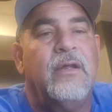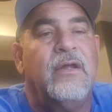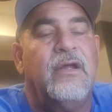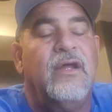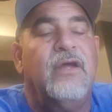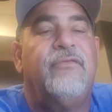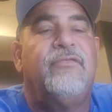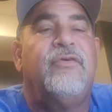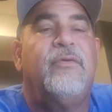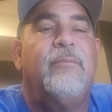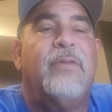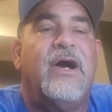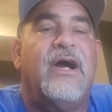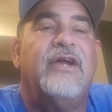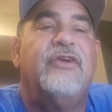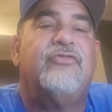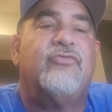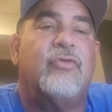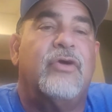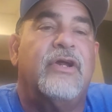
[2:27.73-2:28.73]
if you
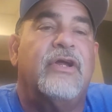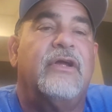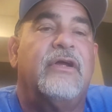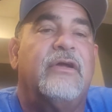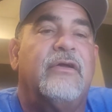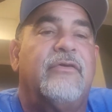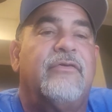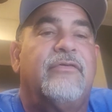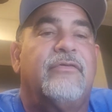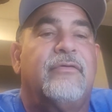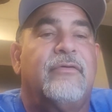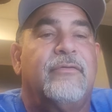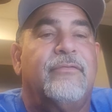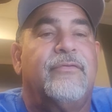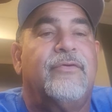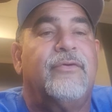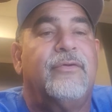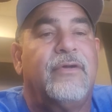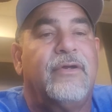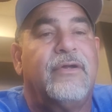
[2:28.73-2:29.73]
buy drinks, or
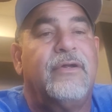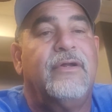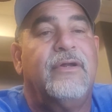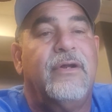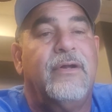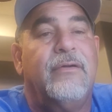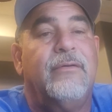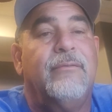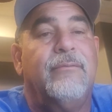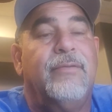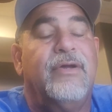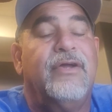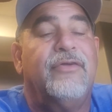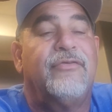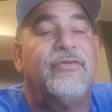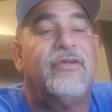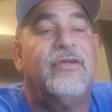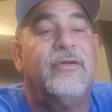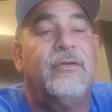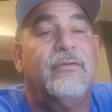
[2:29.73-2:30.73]
if you're, you know,
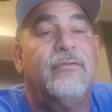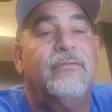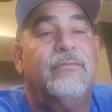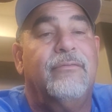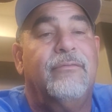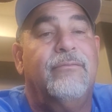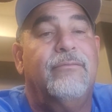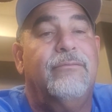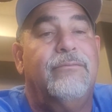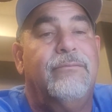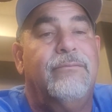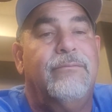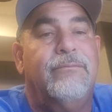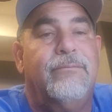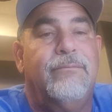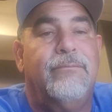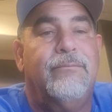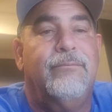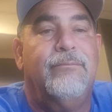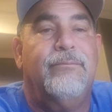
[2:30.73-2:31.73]
basically you're
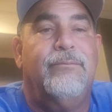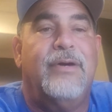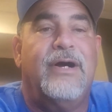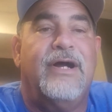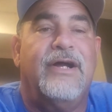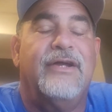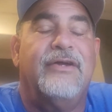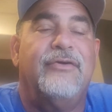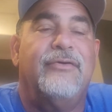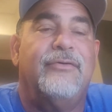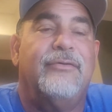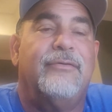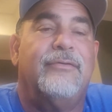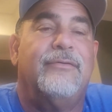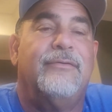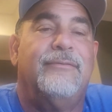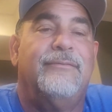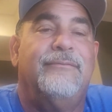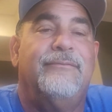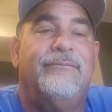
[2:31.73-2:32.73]
buying your
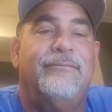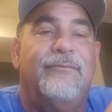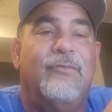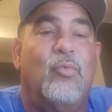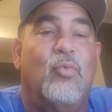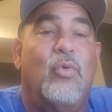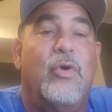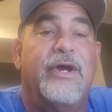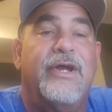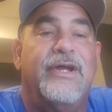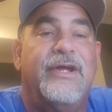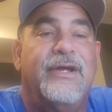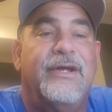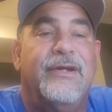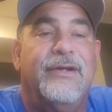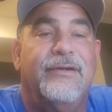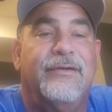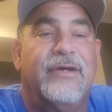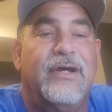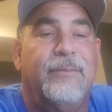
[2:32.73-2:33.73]
way
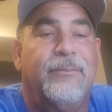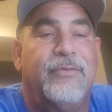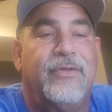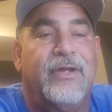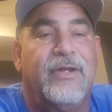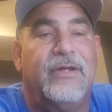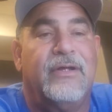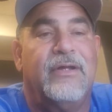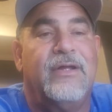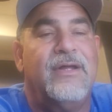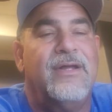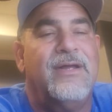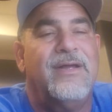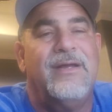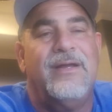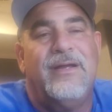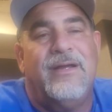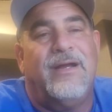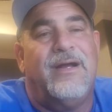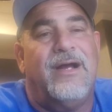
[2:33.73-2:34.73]
in type thing.
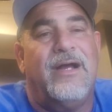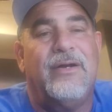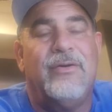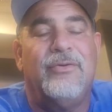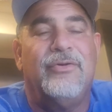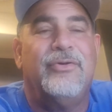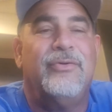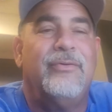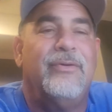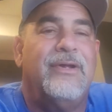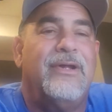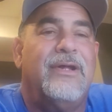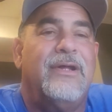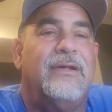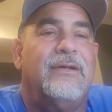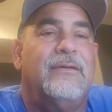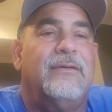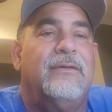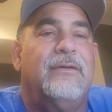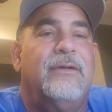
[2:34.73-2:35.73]
I don't do that,
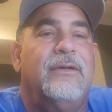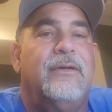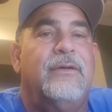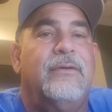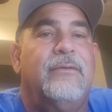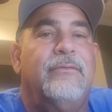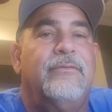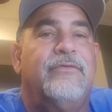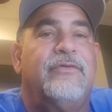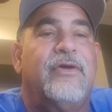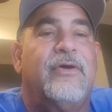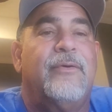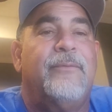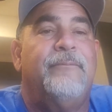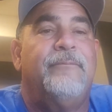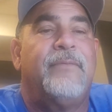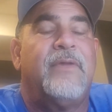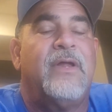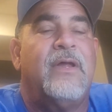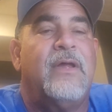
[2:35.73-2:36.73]
you know. So
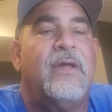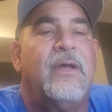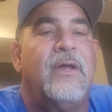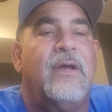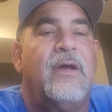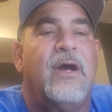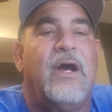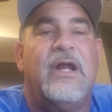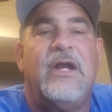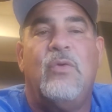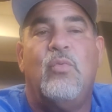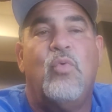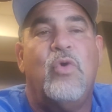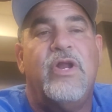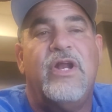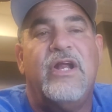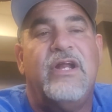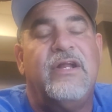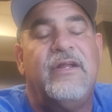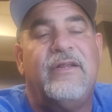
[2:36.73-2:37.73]
I didn't
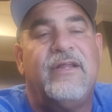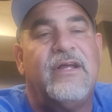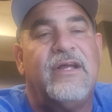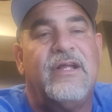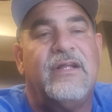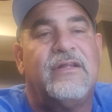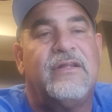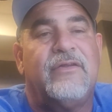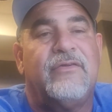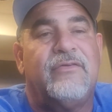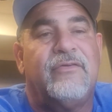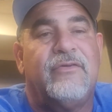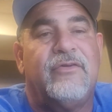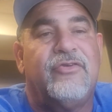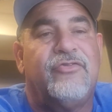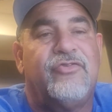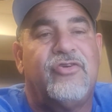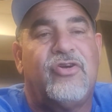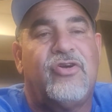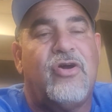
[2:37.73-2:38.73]
win anything at the
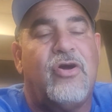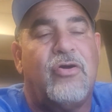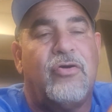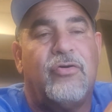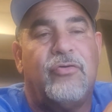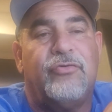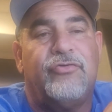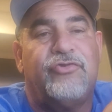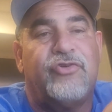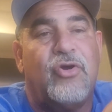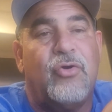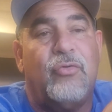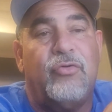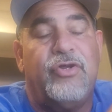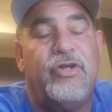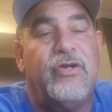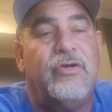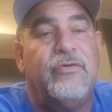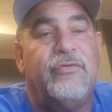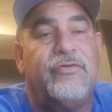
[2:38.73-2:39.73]
Chicago show
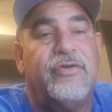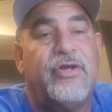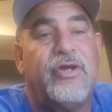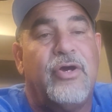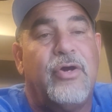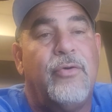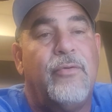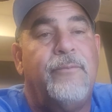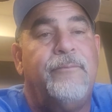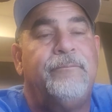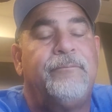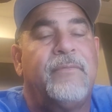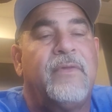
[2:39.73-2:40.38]
years ago,